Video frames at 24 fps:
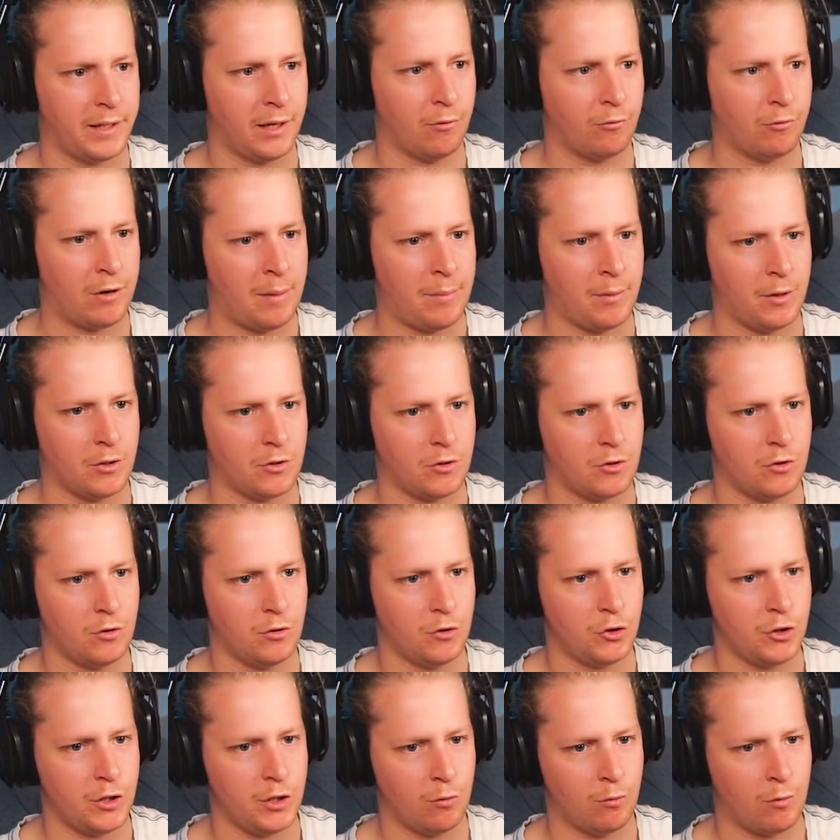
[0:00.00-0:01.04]
rabbits. You
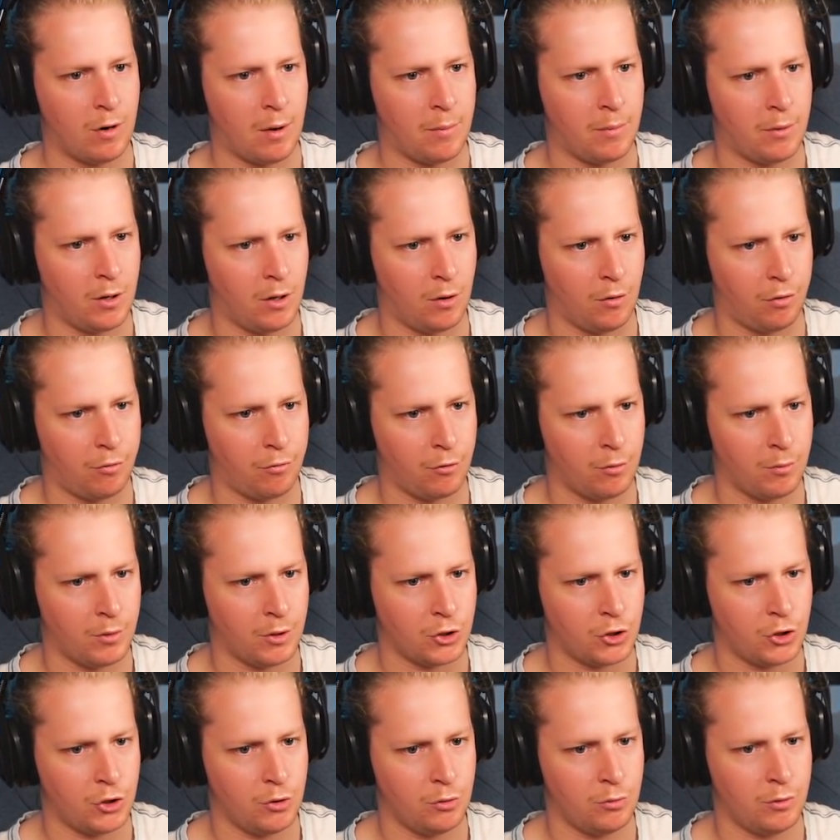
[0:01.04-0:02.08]
see a rabbit? I'll throw my
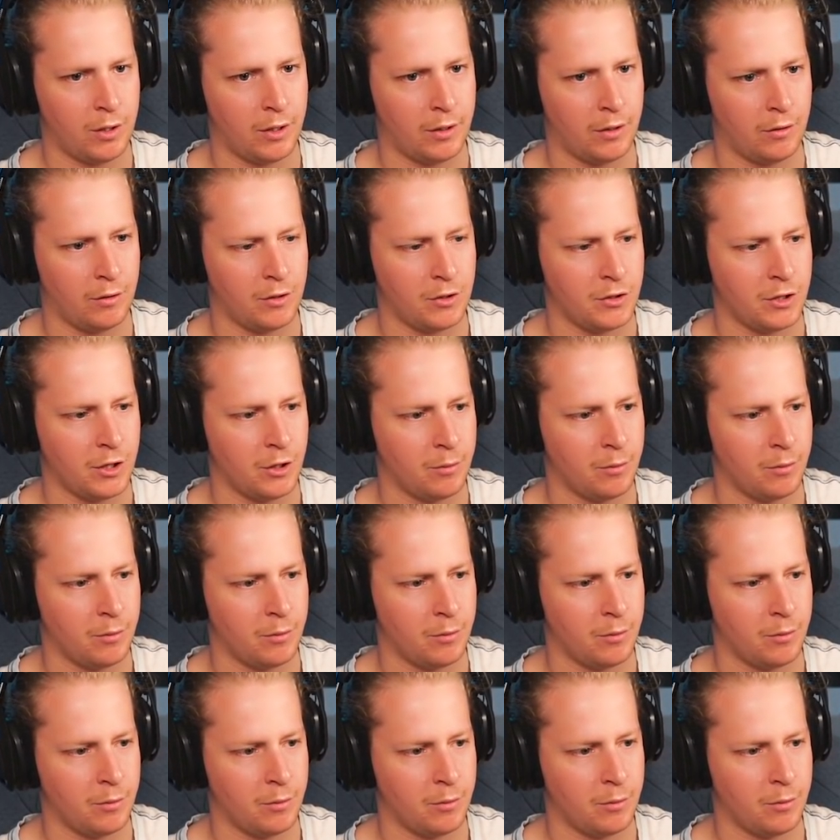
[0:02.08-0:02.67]
shield at it. There's another